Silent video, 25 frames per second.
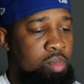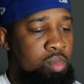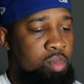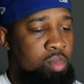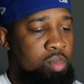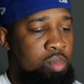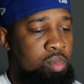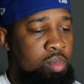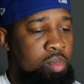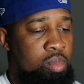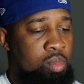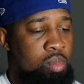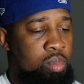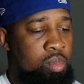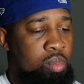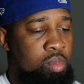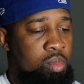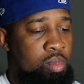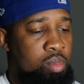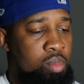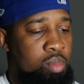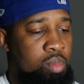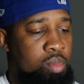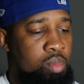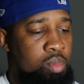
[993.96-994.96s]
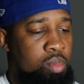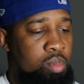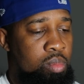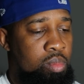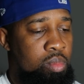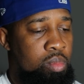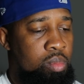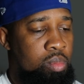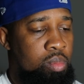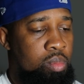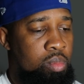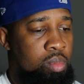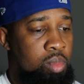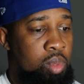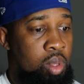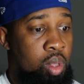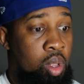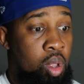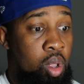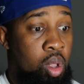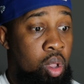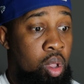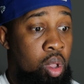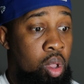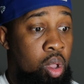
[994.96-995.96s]

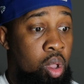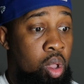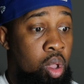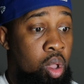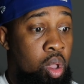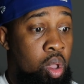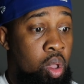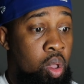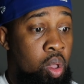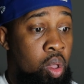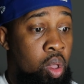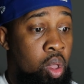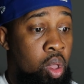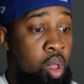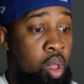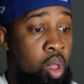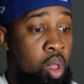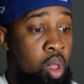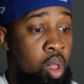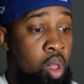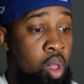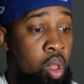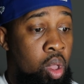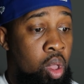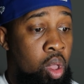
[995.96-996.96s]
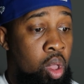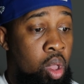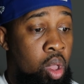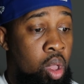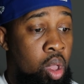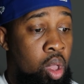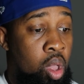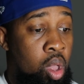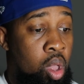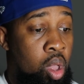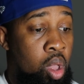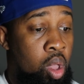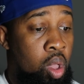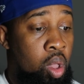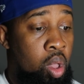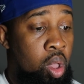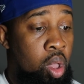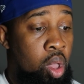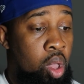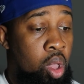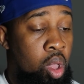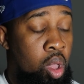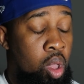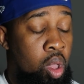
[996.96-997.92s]
[no speech]